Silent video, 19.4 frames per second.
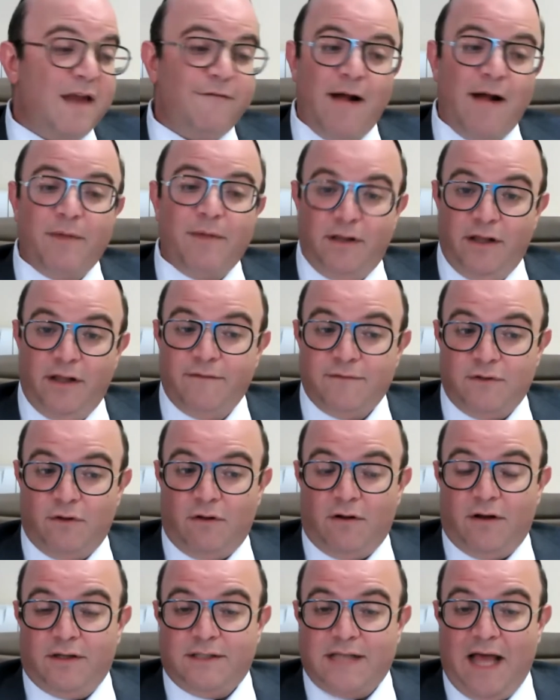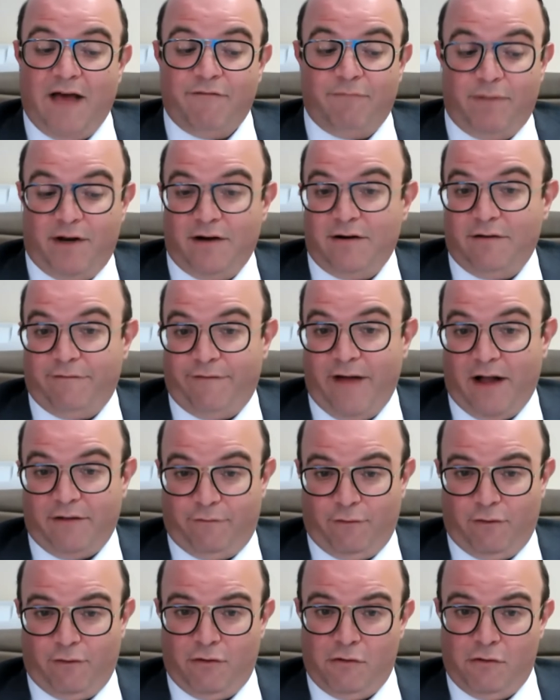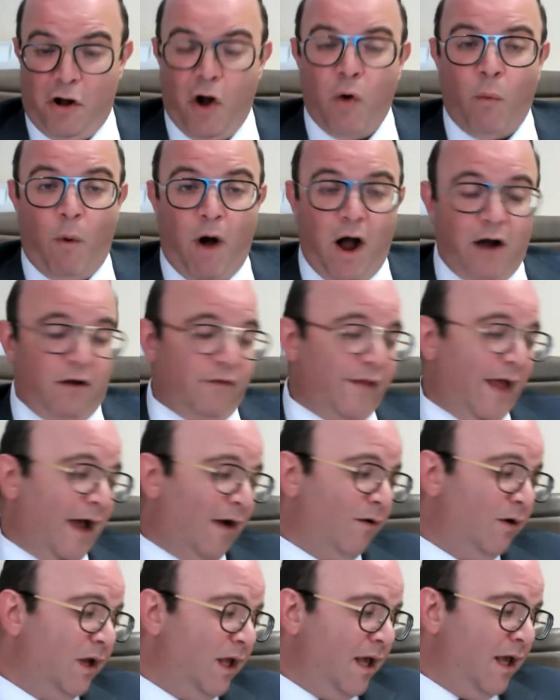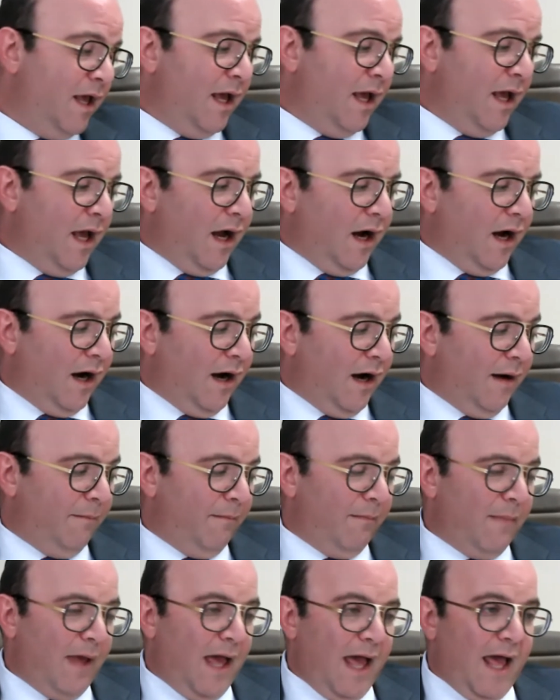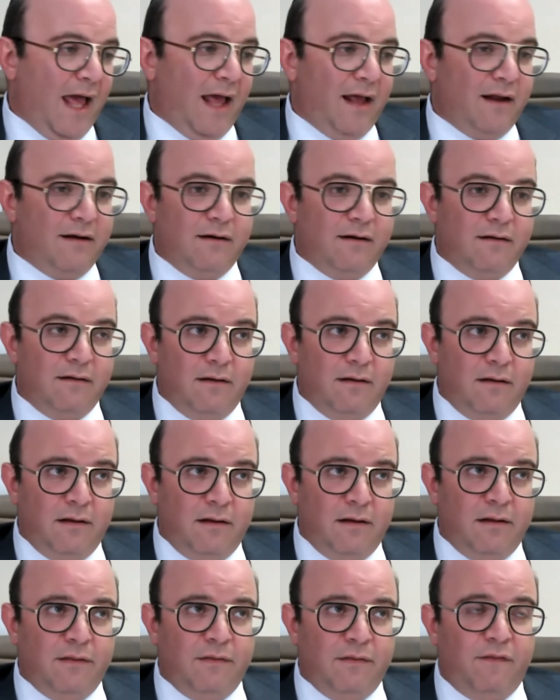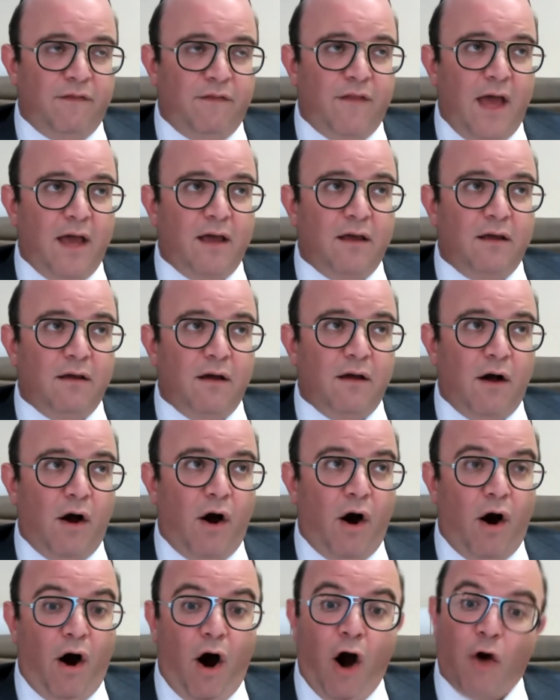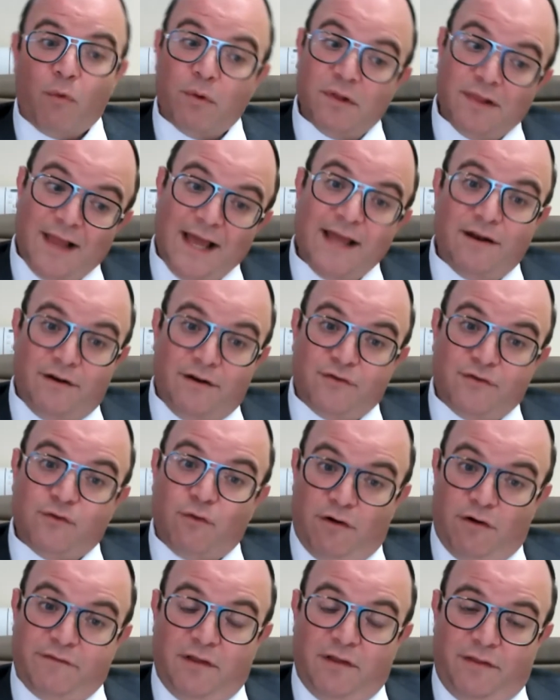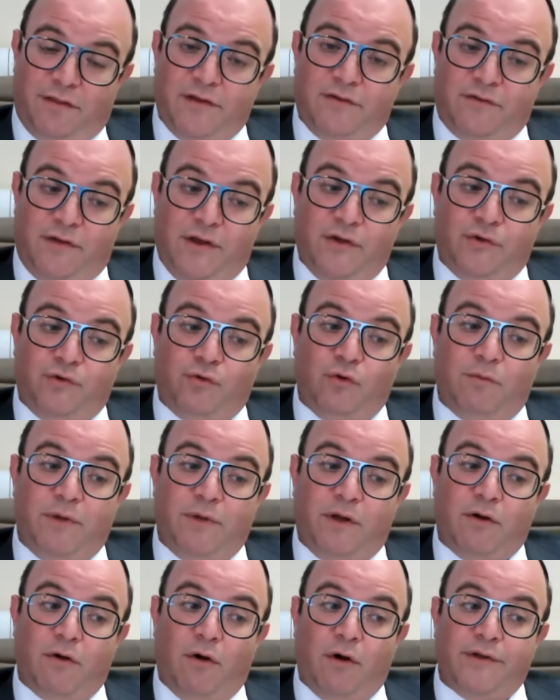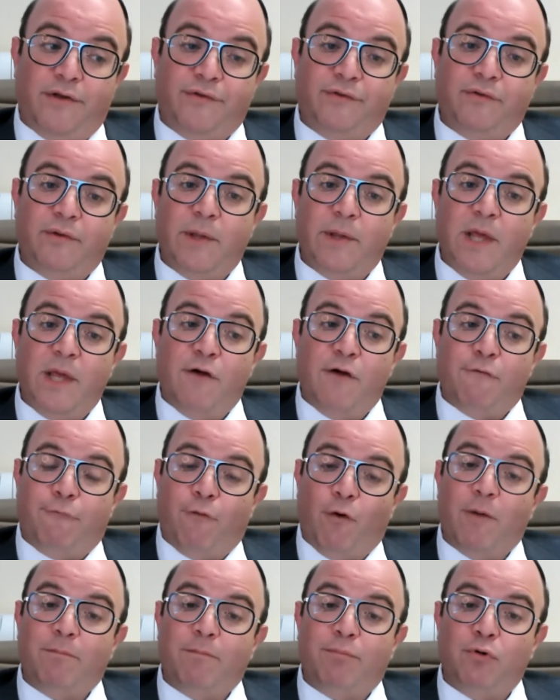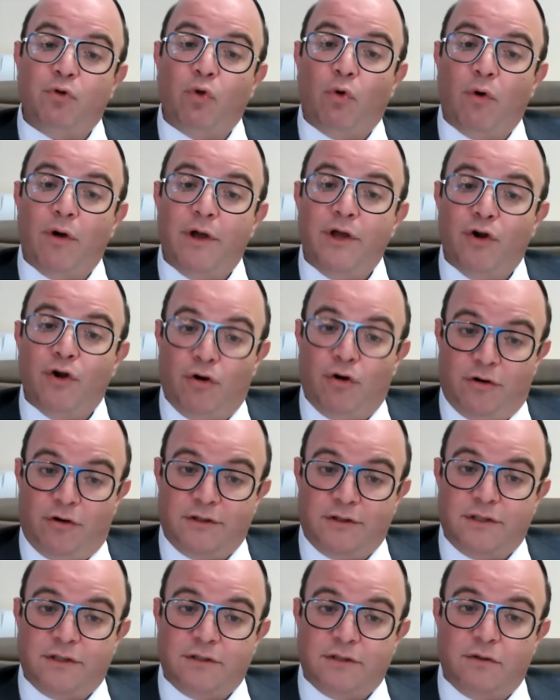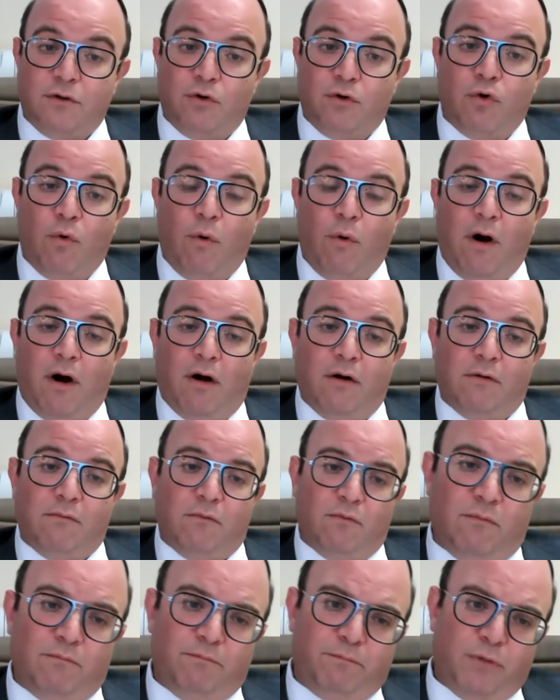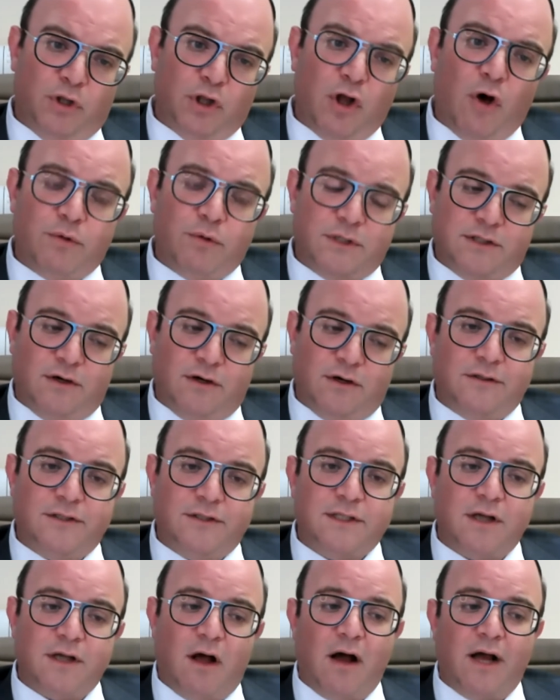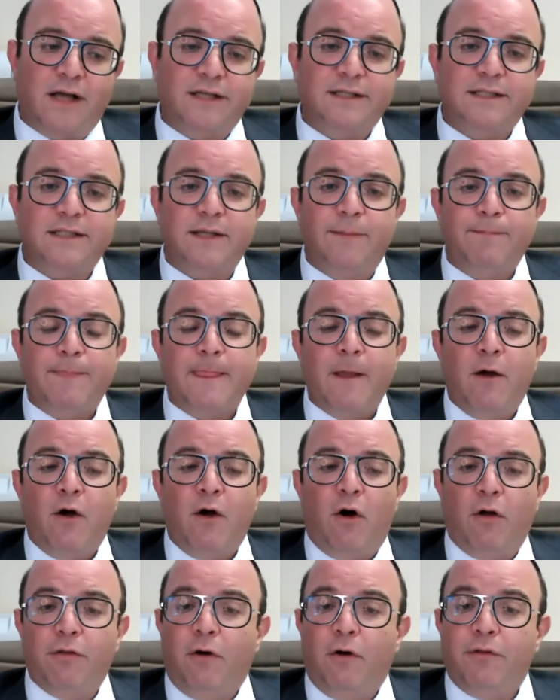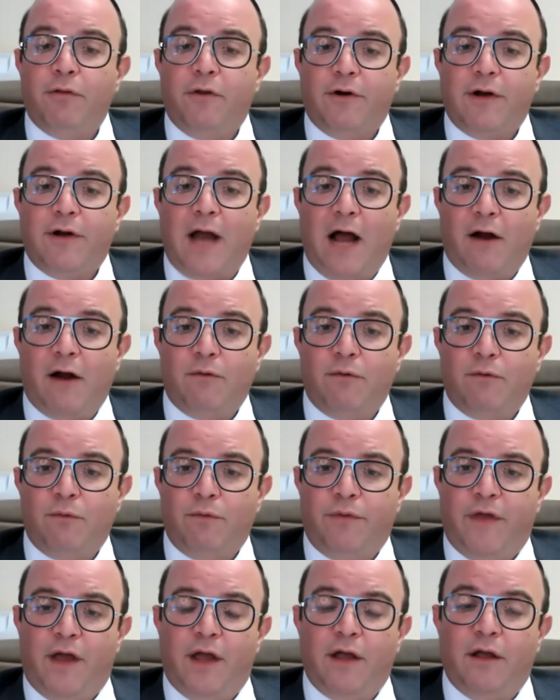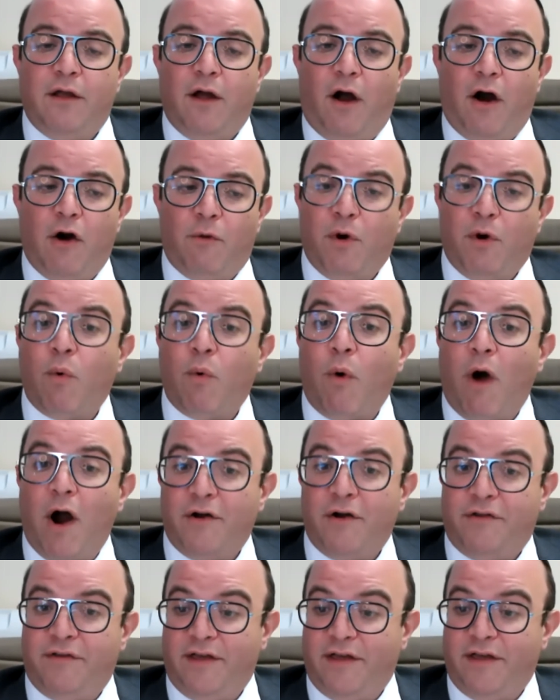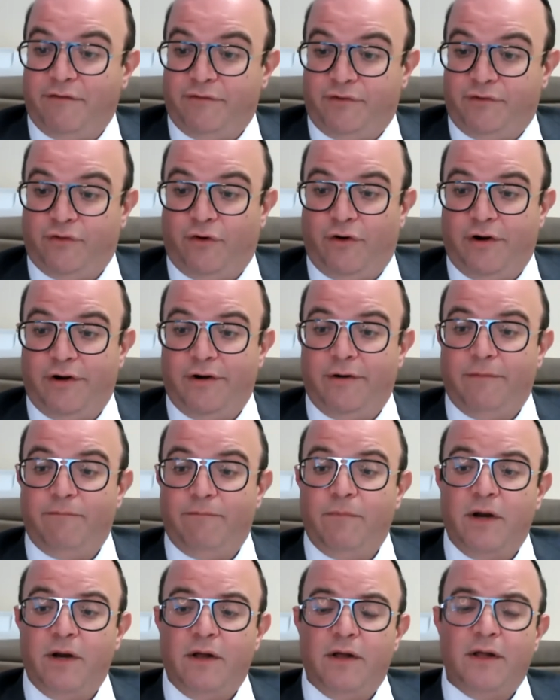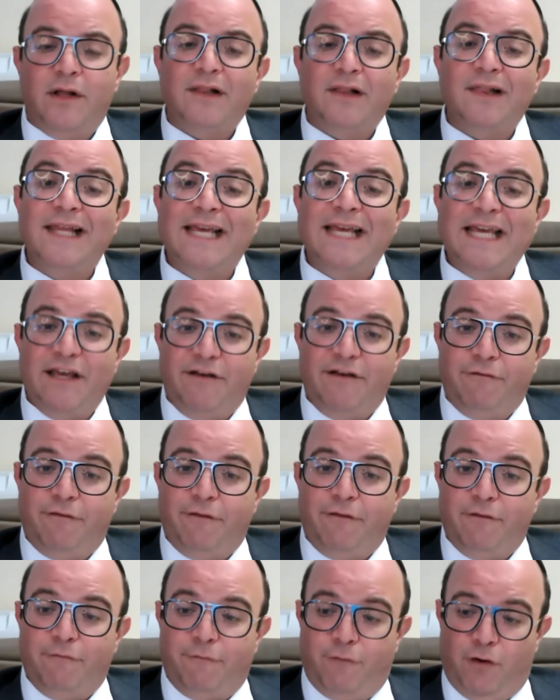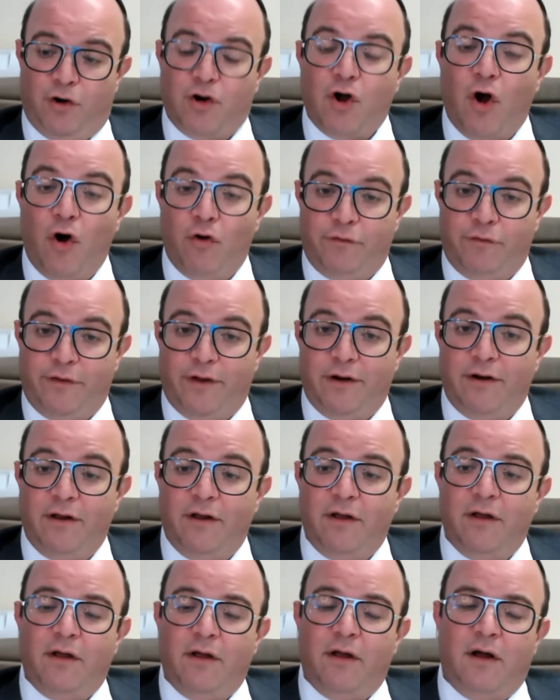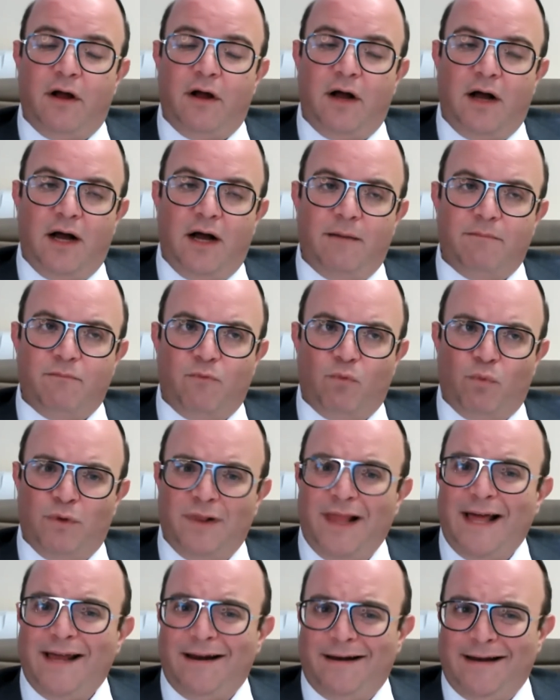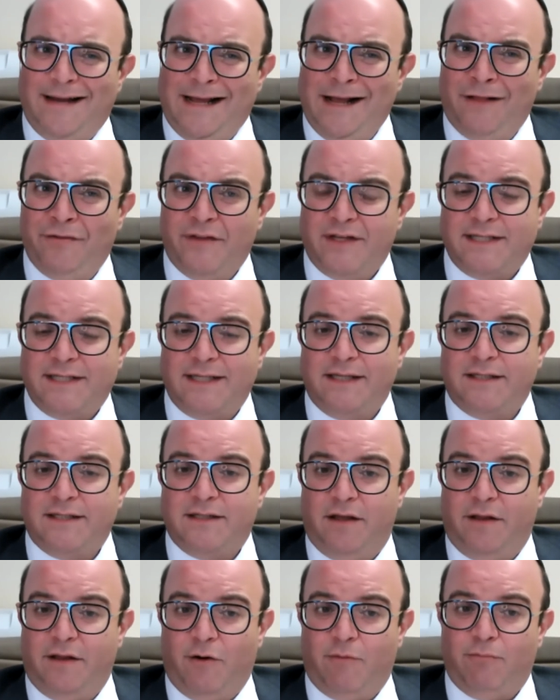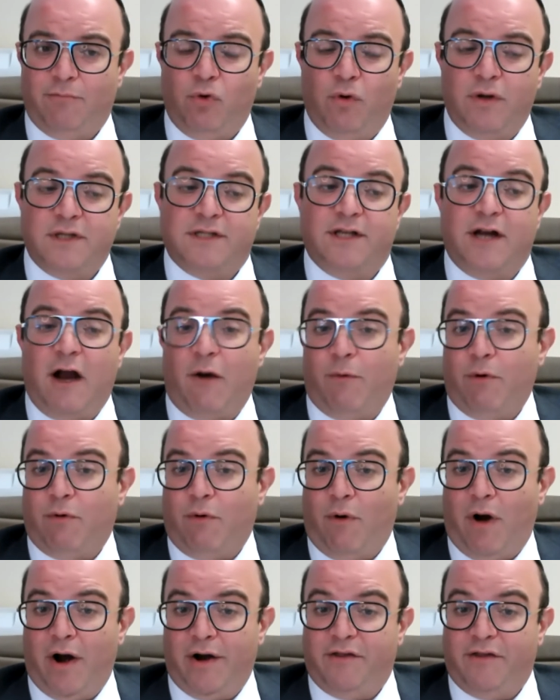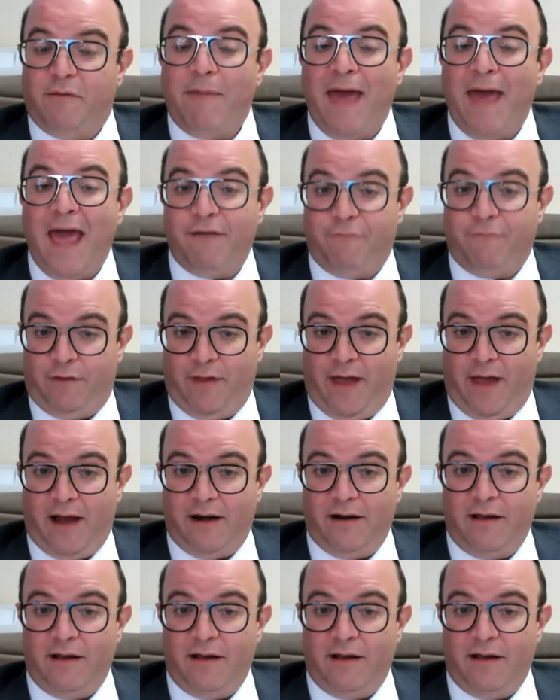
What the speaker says: family leave laws have been in effect for a while now, and they are related sort of to this issue, because for employers who are below a certain size, although they are required to give certain leave for COVID related illnesses to their employees, they're not required to pay for that.